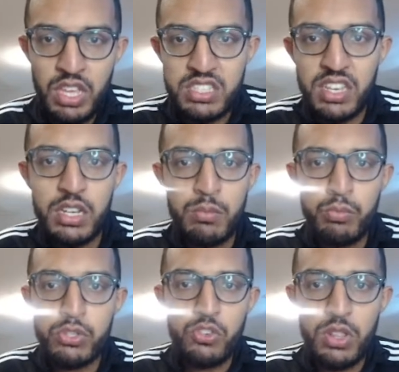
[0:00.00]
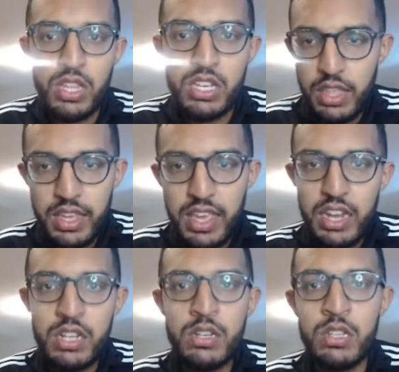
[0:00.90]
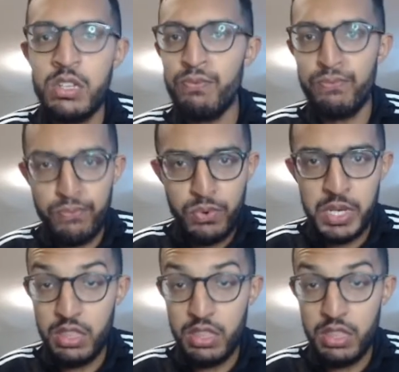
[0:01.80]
sign up with your link, they get in the free.